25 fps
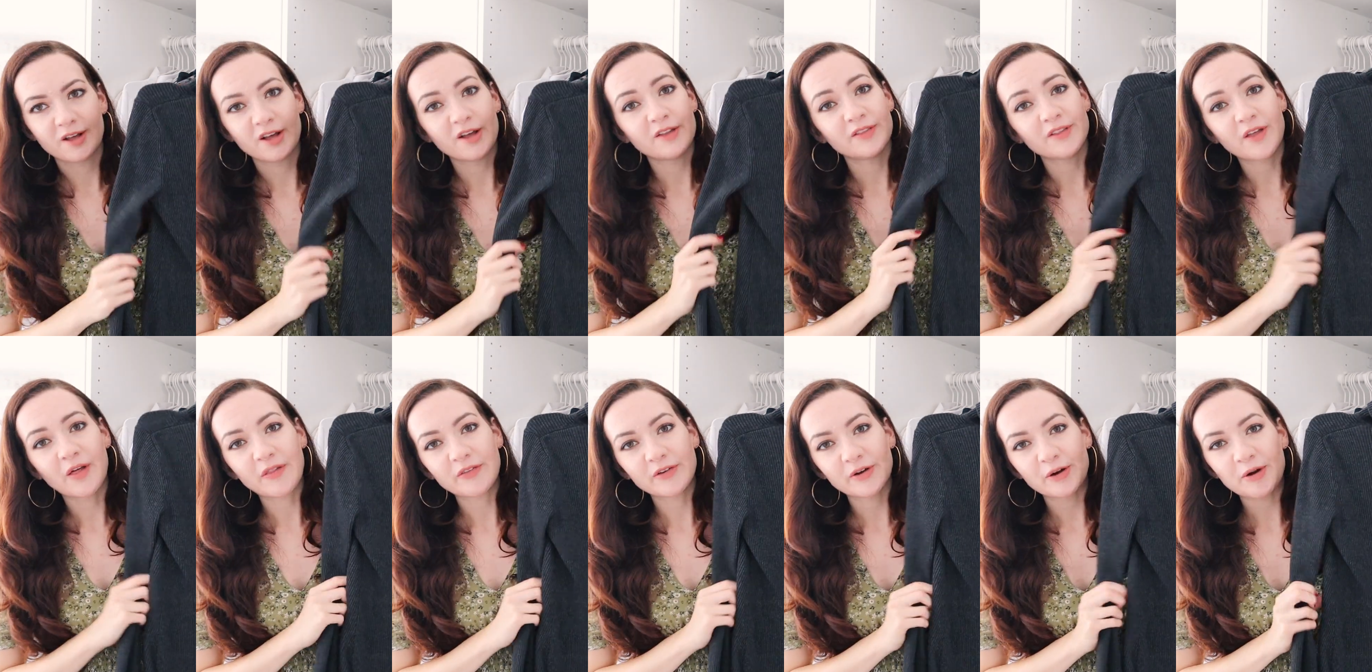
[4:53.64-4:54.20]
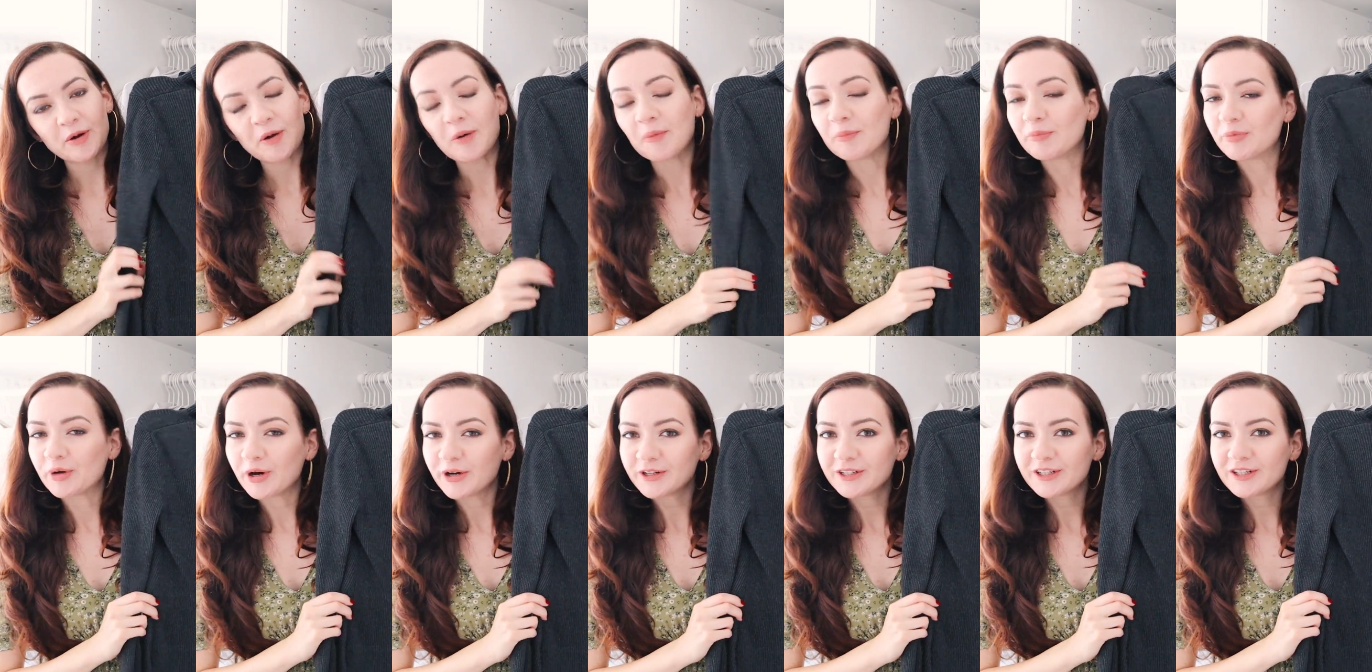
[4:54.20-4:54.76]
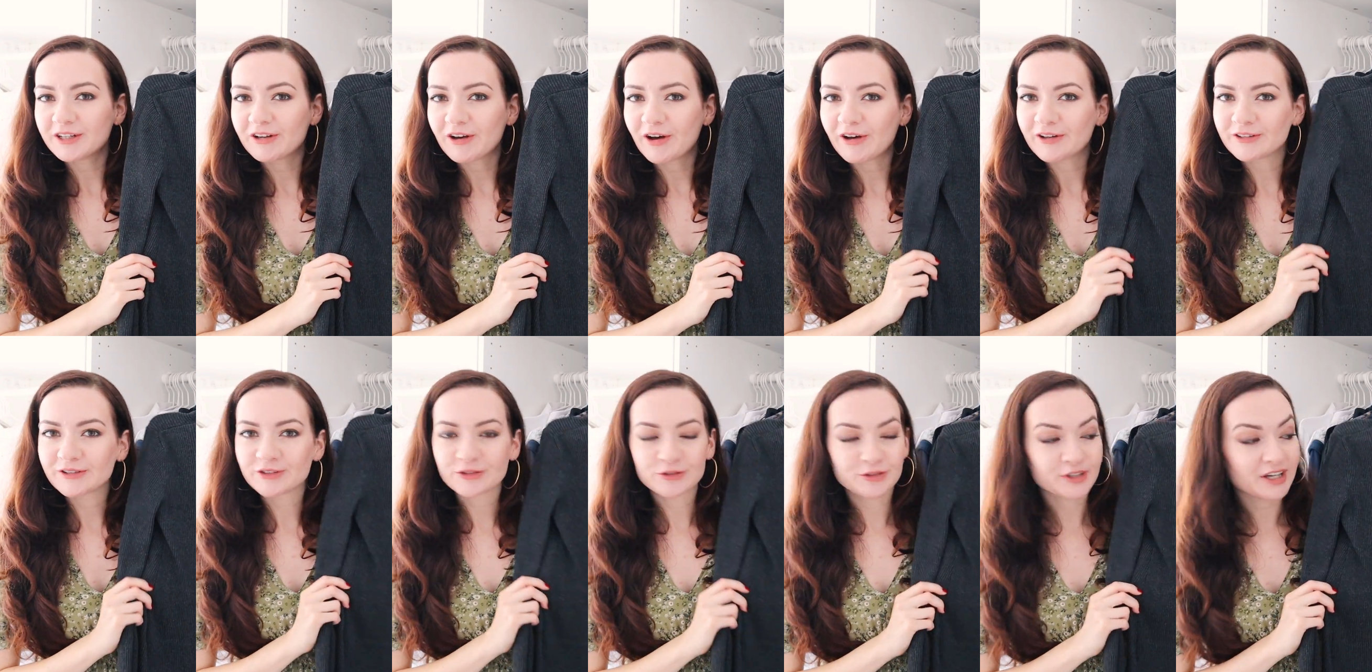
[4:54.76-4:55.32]
Another
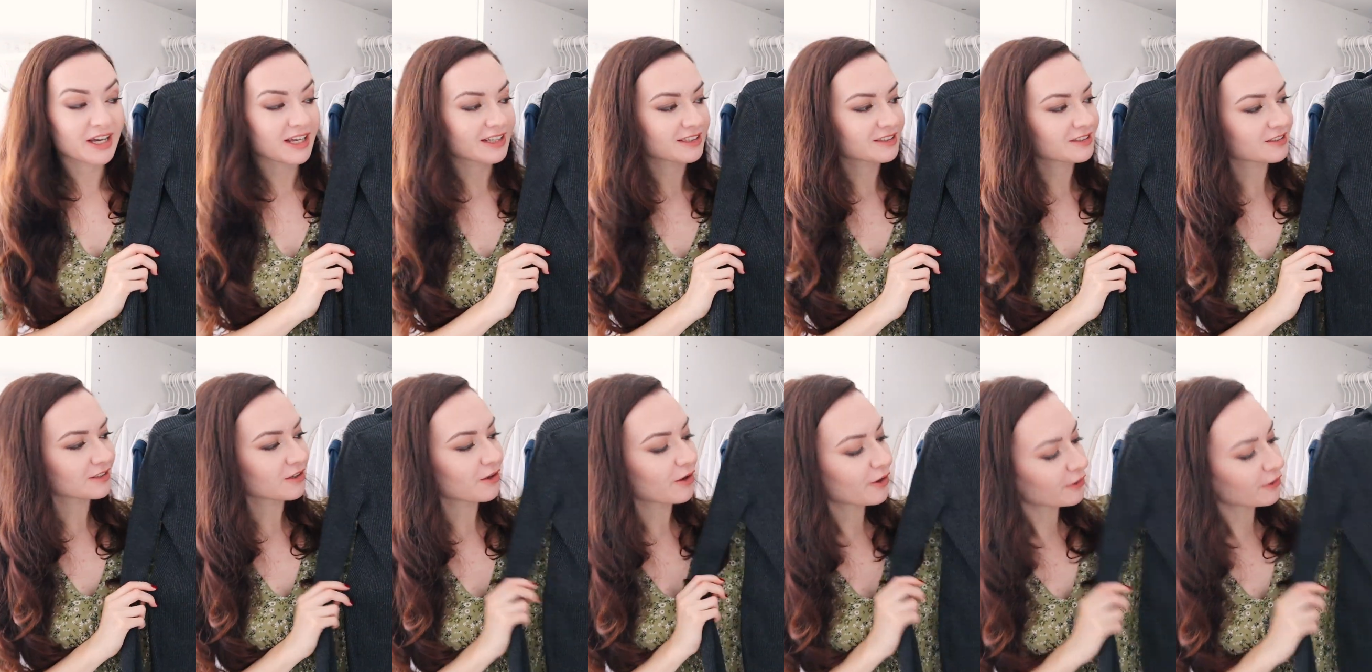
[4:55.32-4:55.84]
bodycon dress,